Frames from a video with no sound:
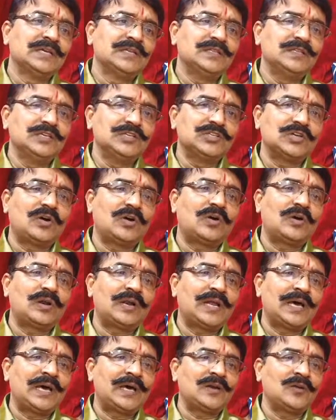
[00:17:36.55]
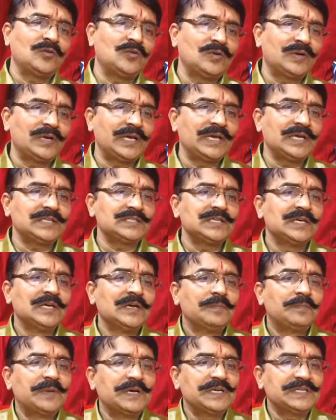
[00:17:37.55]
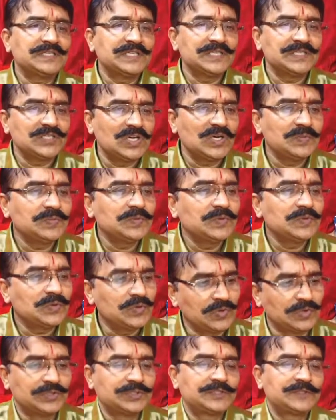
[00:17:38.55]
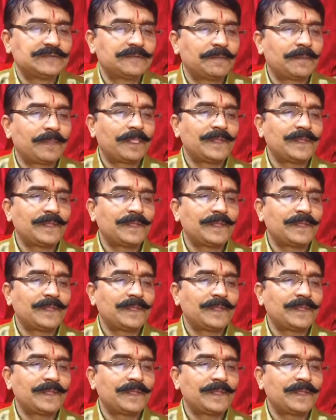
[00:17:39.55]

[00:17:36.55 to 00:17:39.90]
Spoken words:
these all are known as purchase of goods.